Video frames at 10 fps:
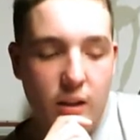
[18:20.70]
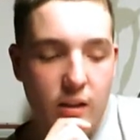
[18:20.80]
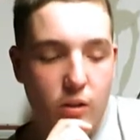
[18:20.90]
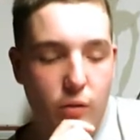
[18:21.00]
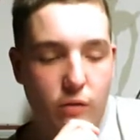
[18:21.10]
He
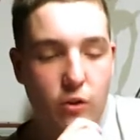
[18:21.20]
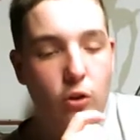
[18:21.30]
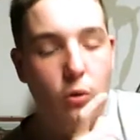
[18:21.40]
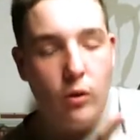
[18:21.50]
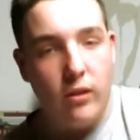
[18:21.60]
did a
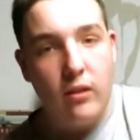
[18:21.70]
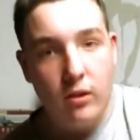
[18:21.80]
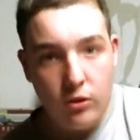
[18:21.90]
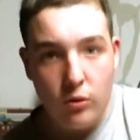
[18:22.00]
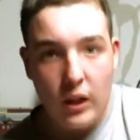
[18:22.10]
review
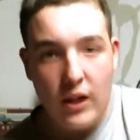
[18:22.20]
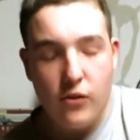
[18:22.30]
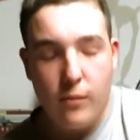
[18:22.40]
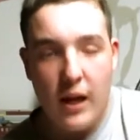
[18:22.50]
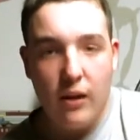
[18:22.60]
with 2
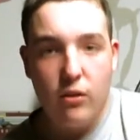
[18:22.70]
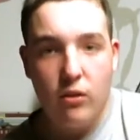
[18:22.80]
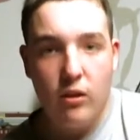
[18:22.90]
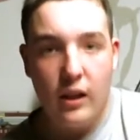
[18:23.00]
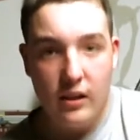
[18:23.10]
guys from Athearn